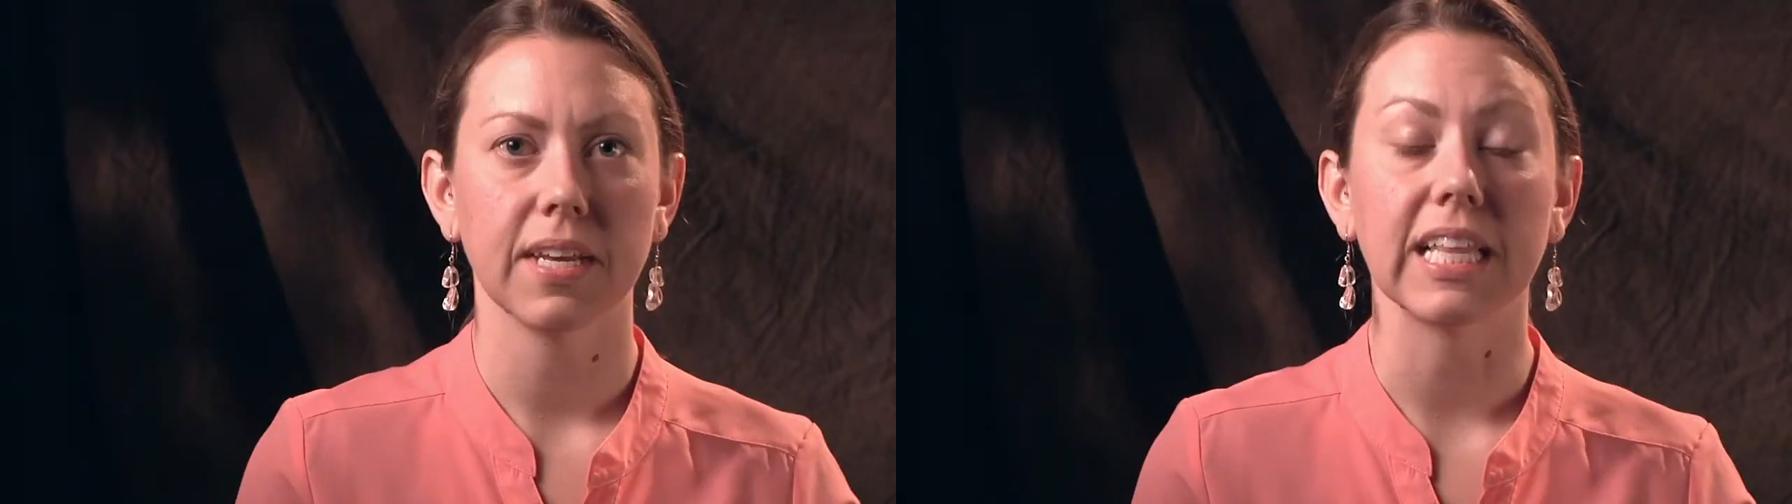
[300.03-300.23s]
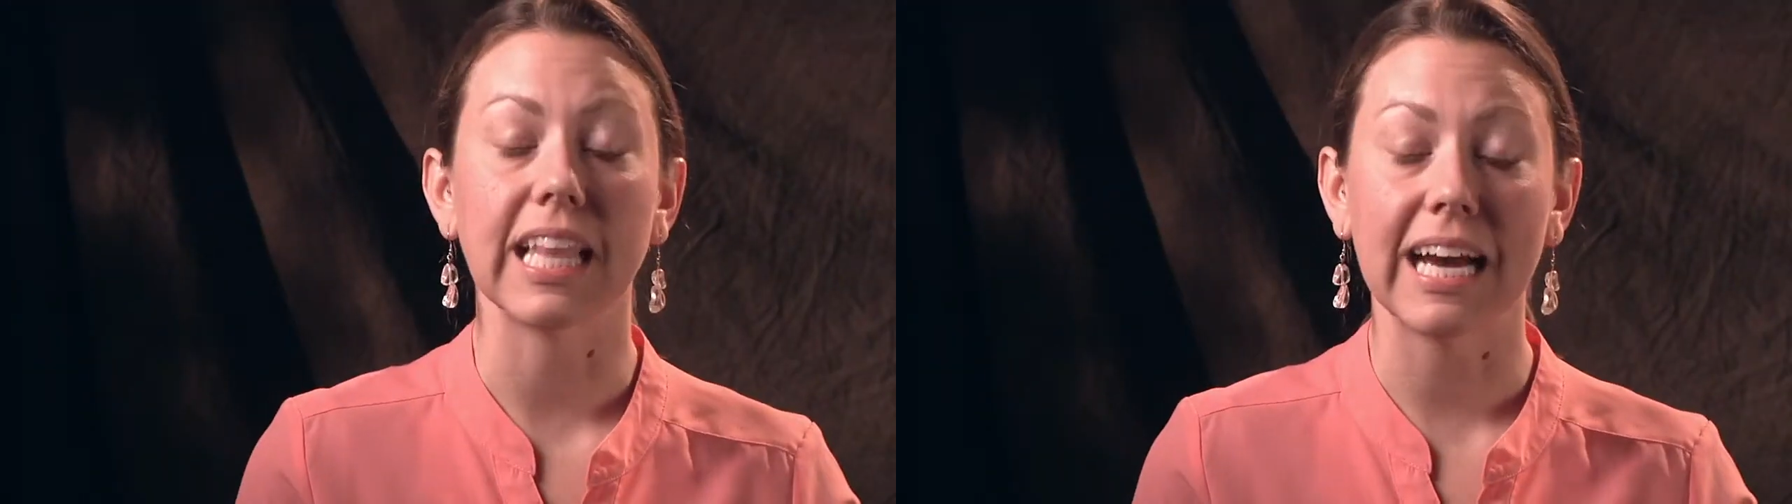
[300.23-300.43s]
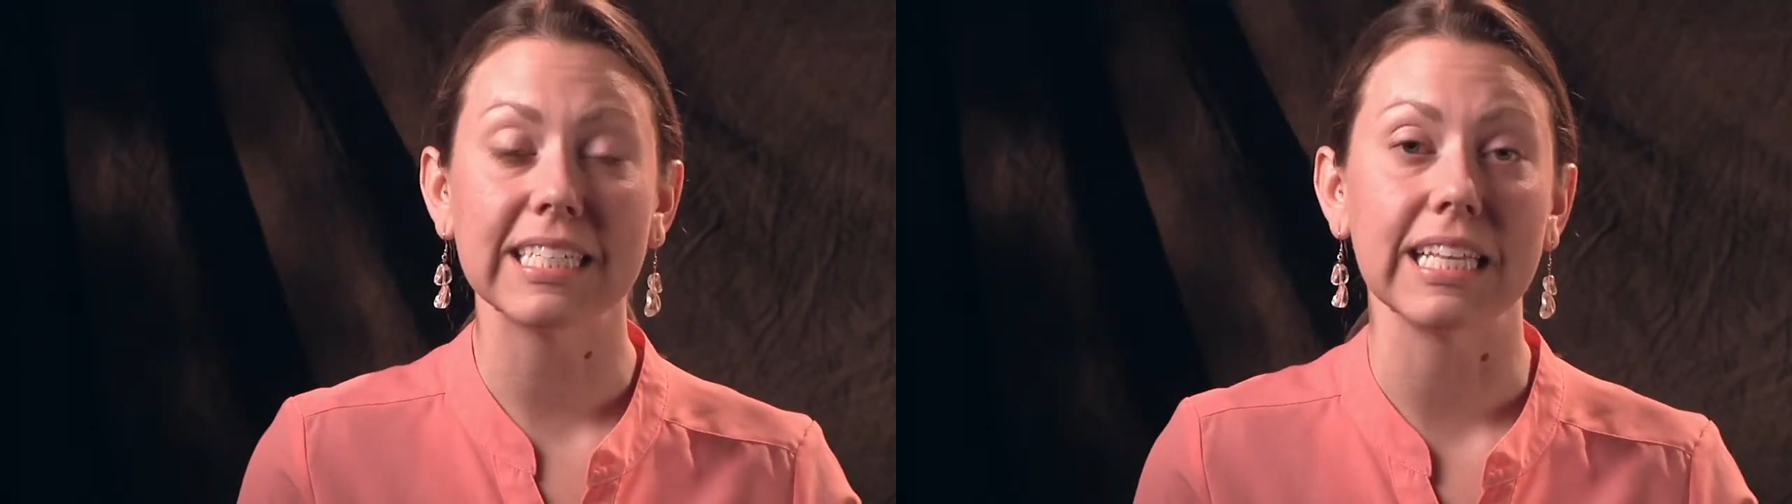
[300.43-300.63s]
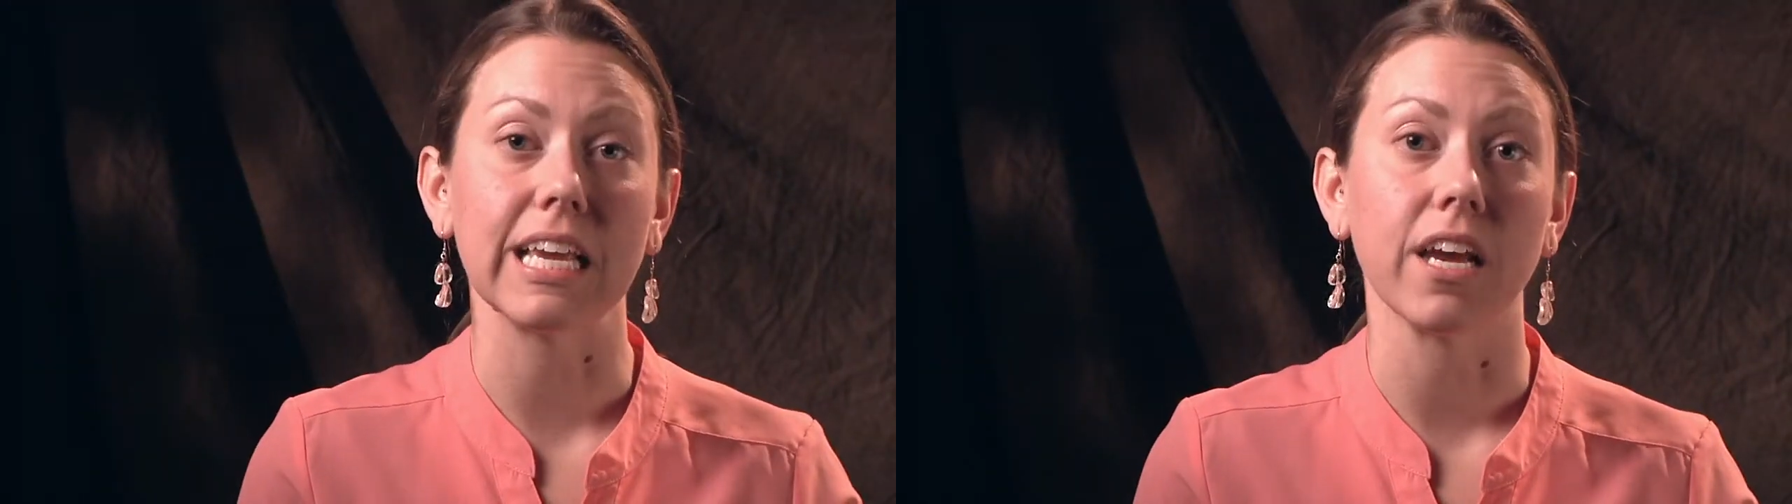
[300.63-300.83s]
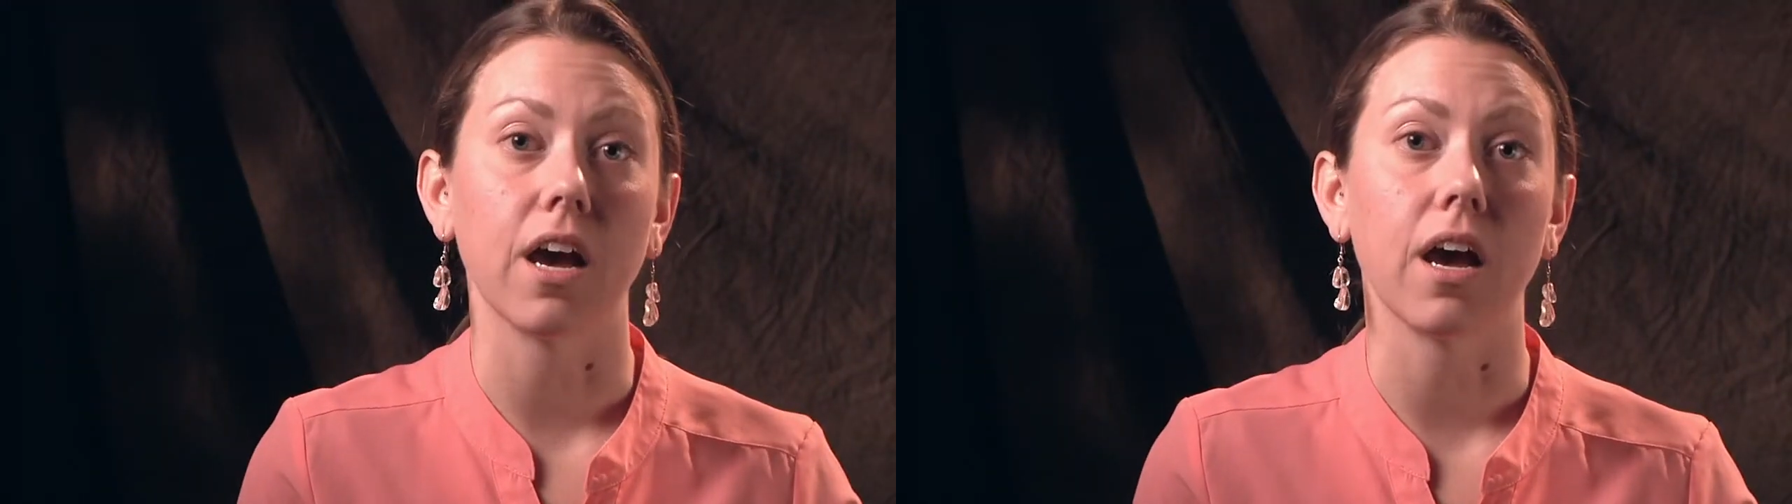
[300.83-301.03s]

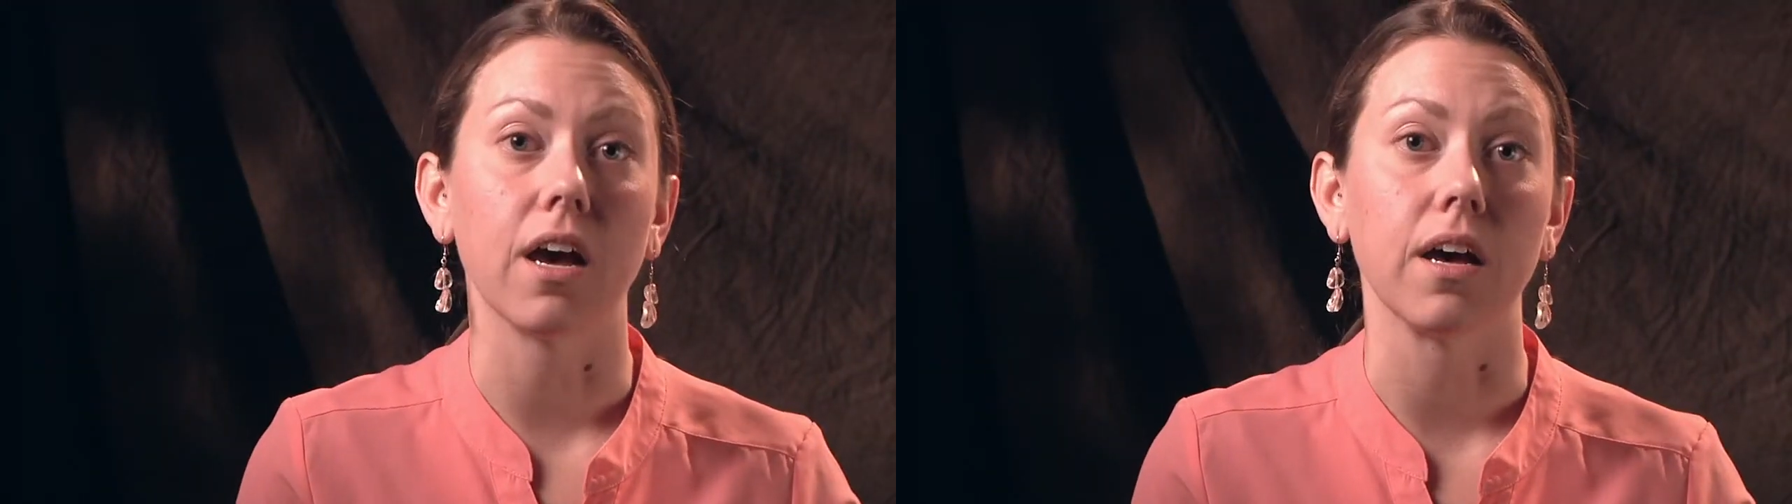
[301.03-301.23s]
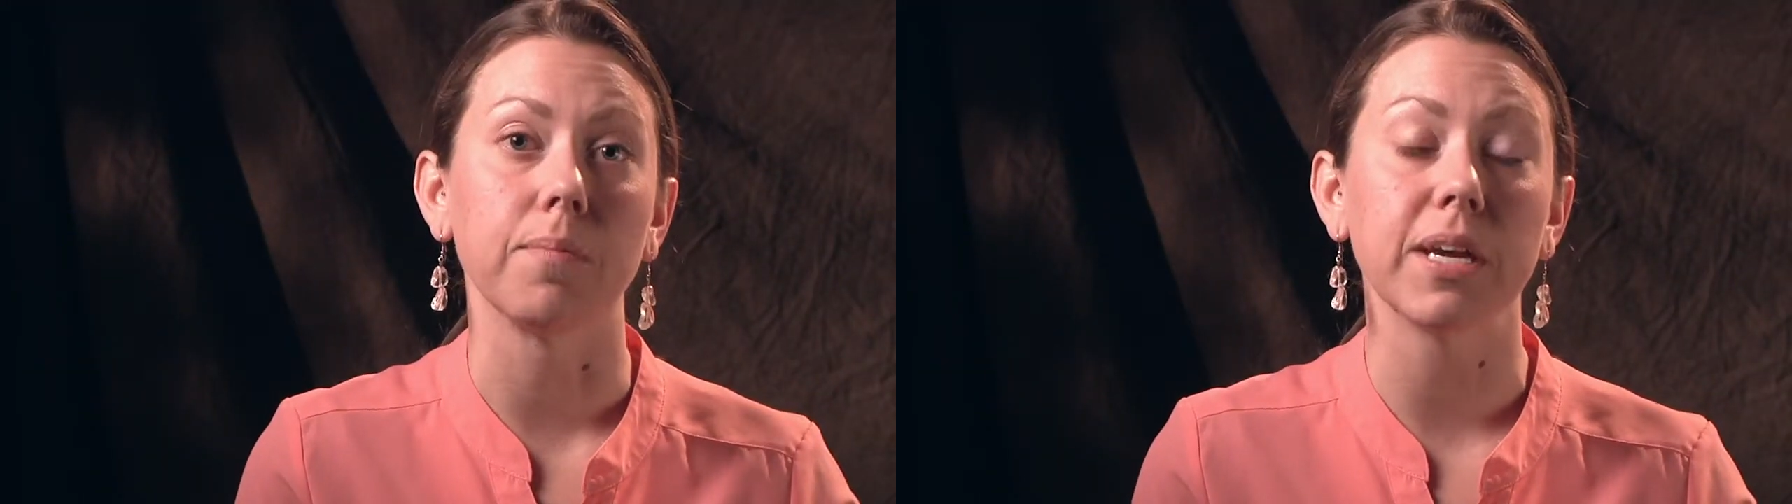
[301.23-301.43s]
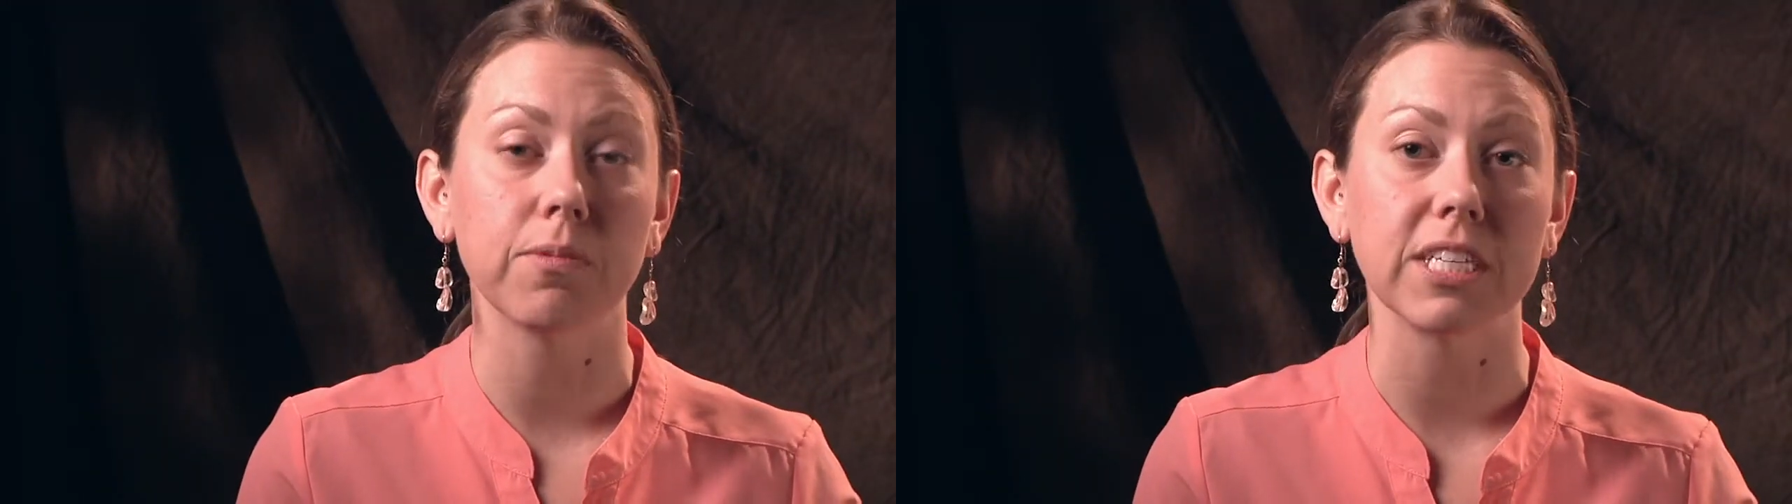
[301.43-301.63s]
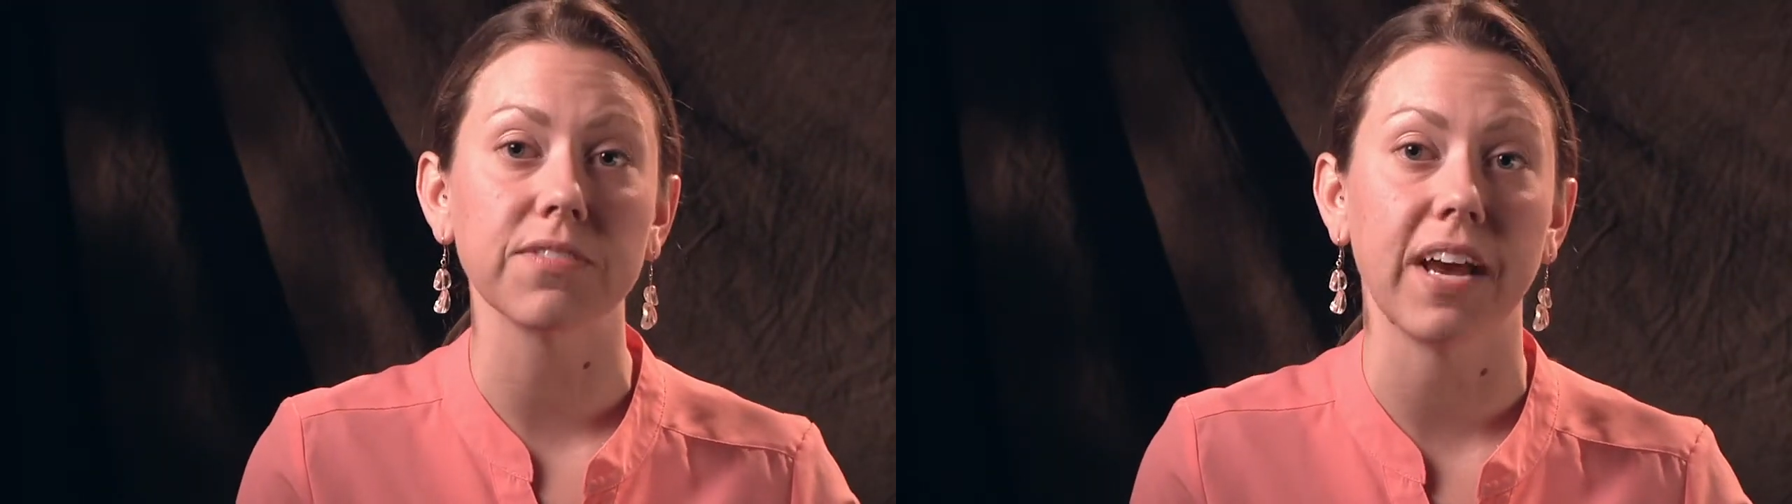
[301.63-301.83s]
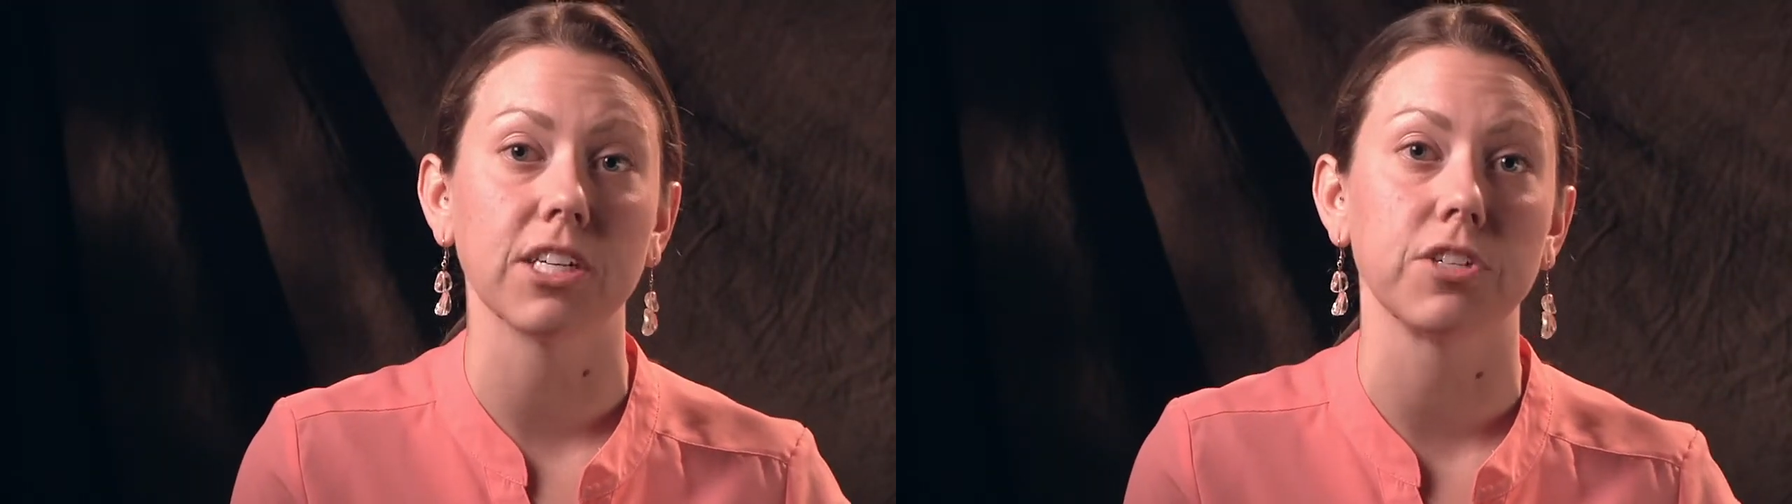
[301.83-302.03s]
Lastly, a big risk
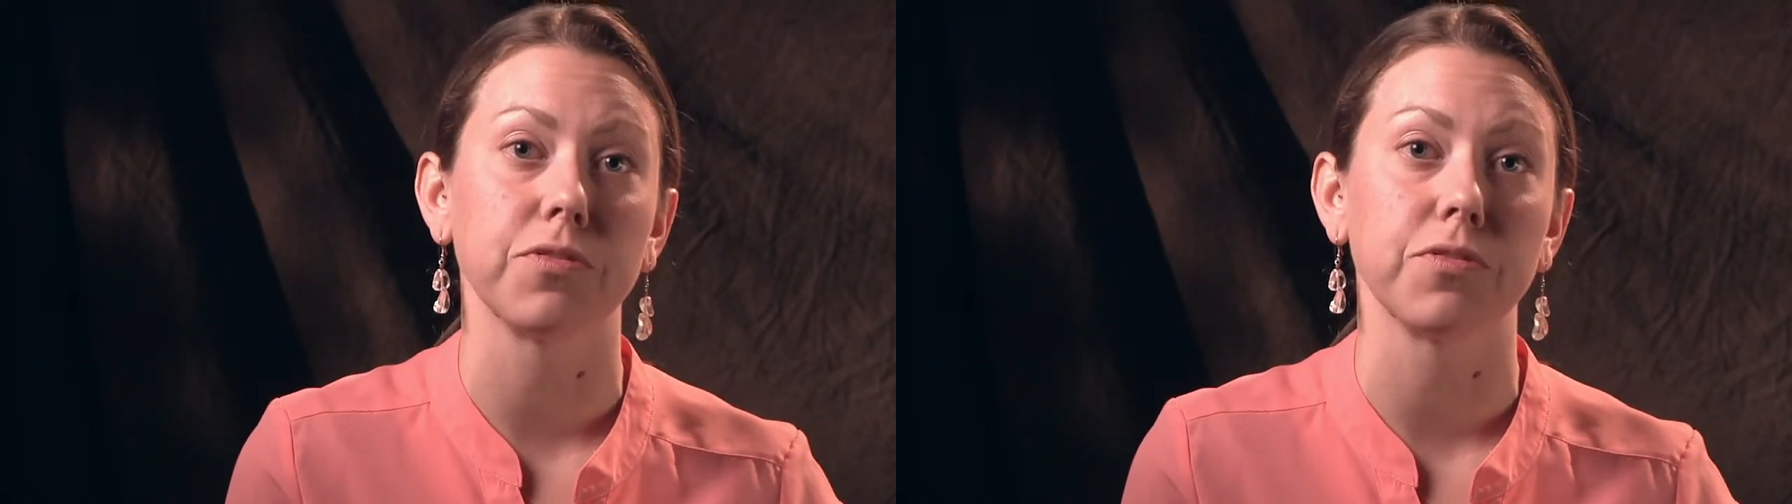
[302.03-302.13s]
factor